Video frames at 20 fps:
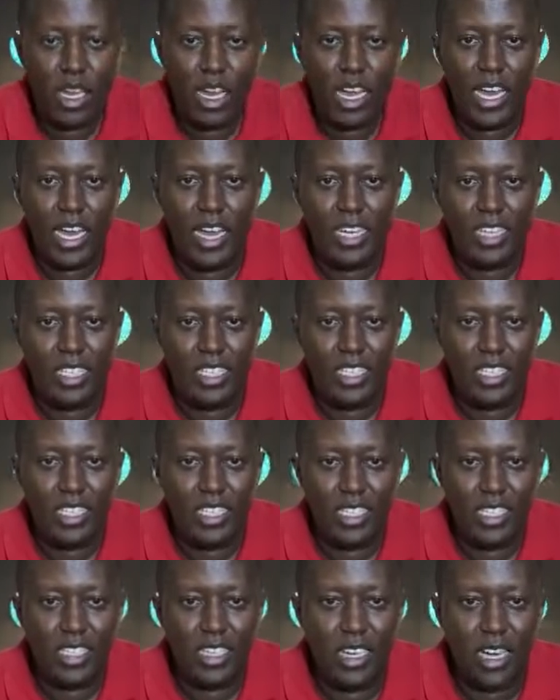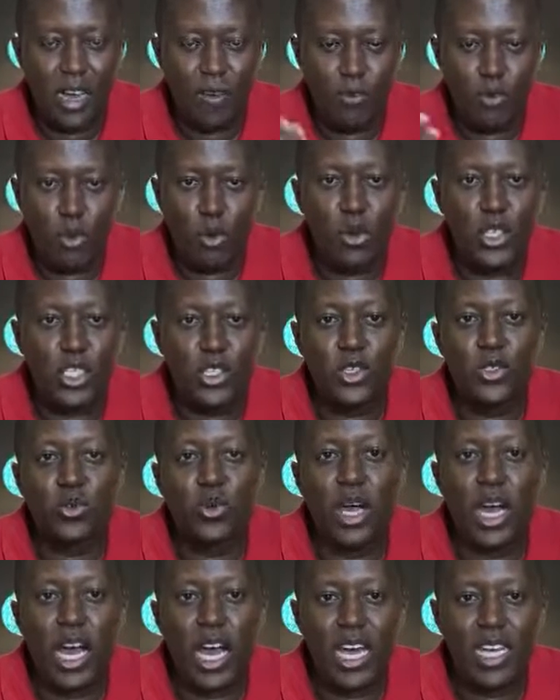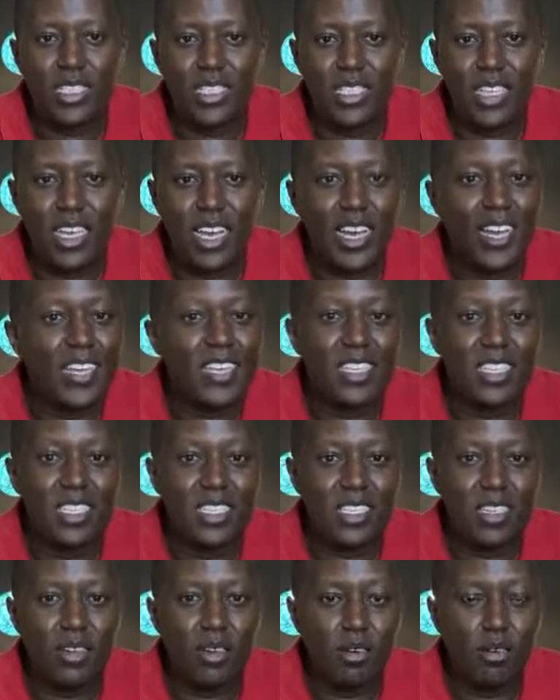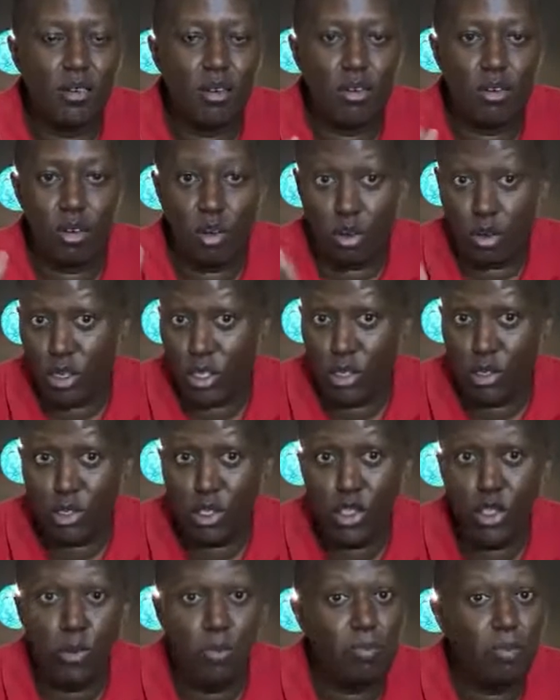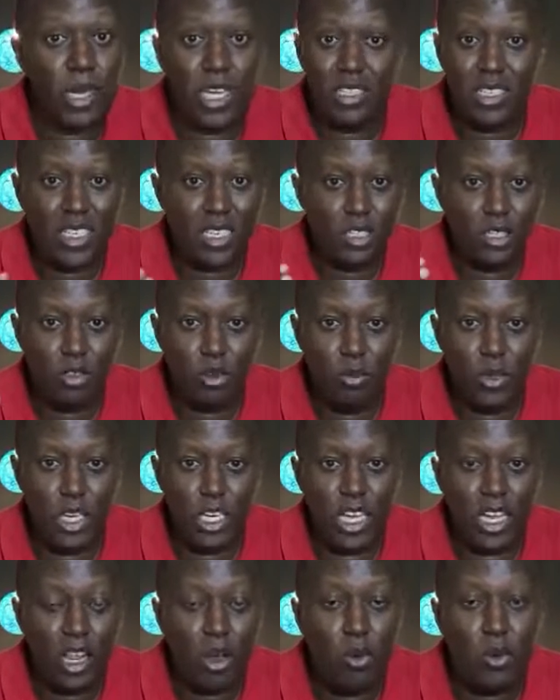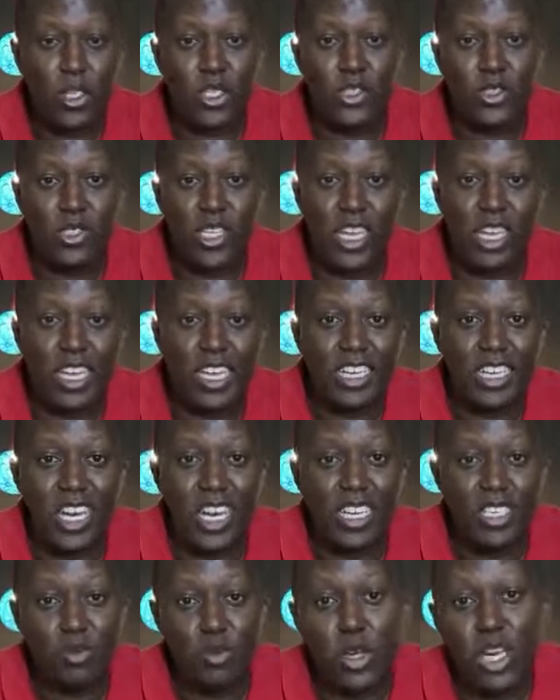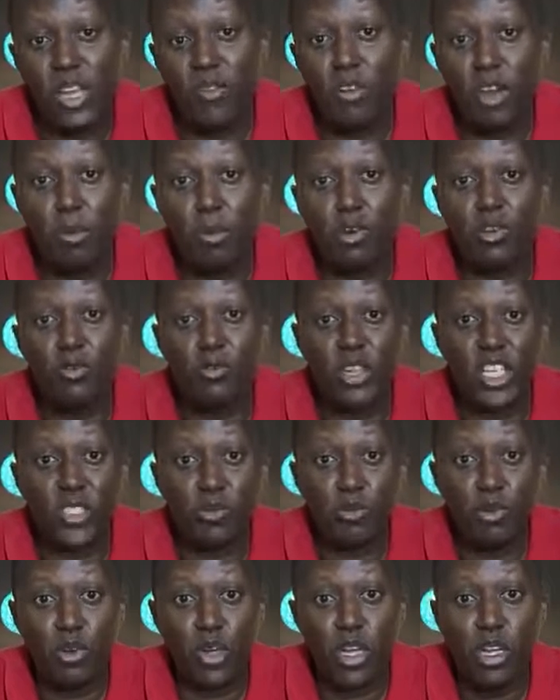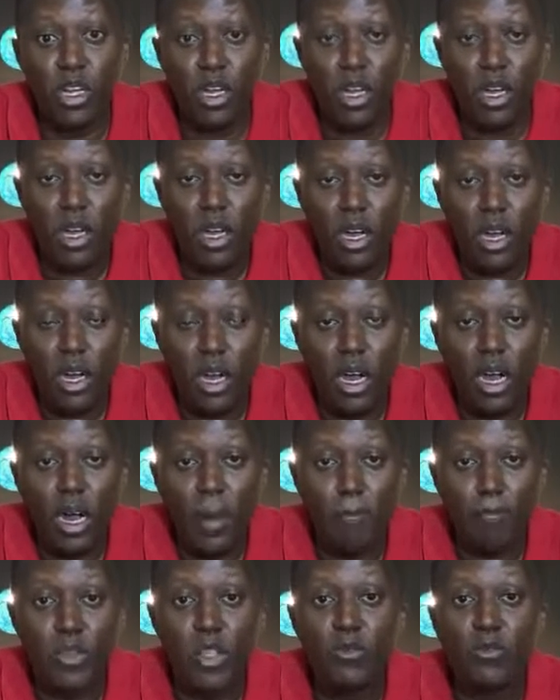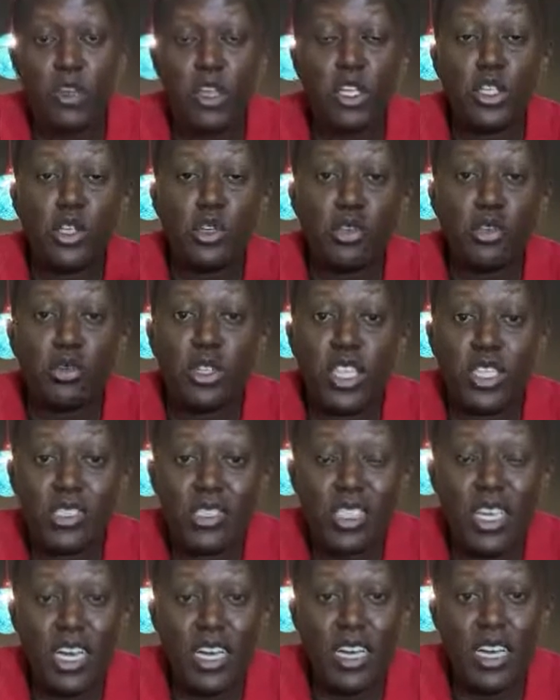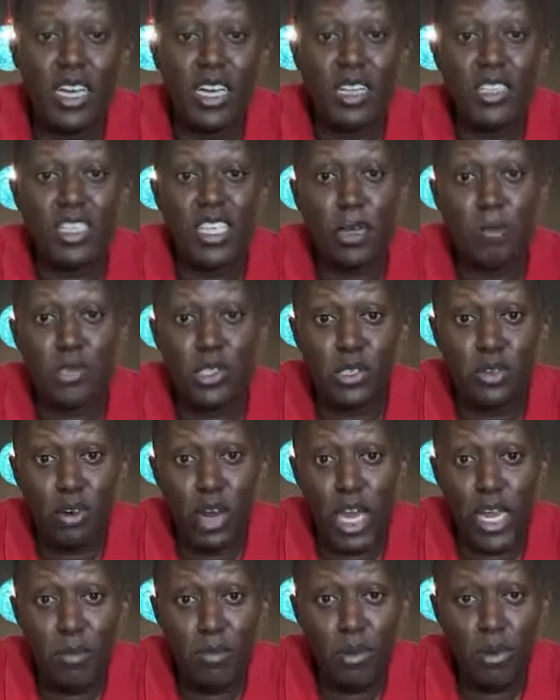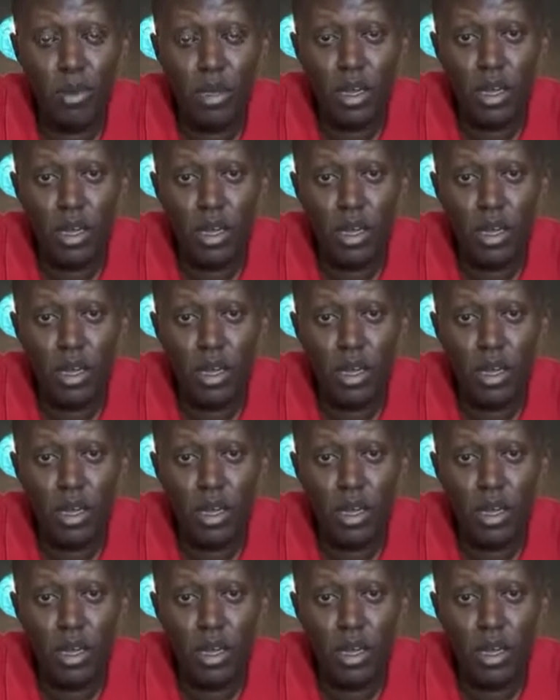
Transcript: and a few questions were asked and on YouTube, but so many other questions I get asked whenever I'm on Facebook. If you're new to this channel, subscribe,